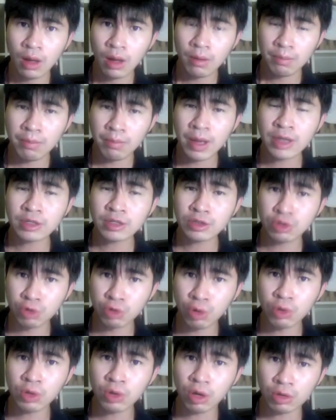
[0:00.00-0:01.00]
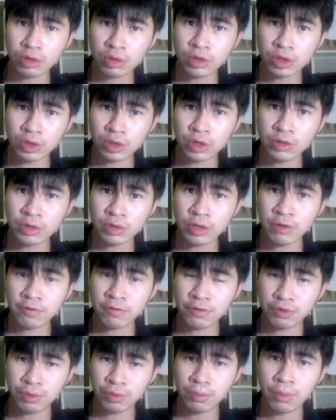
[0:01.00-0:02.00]
Best known
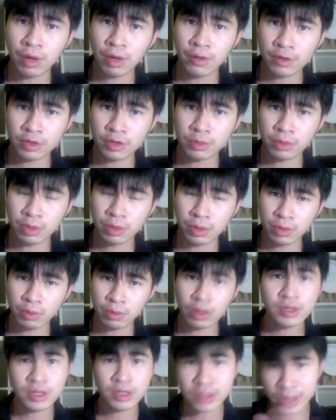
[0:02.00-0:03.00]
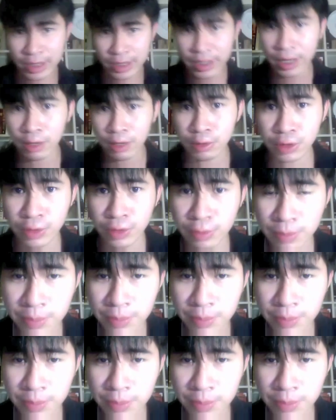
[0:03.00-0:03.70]
alternative to mother's milk. What does that tell you?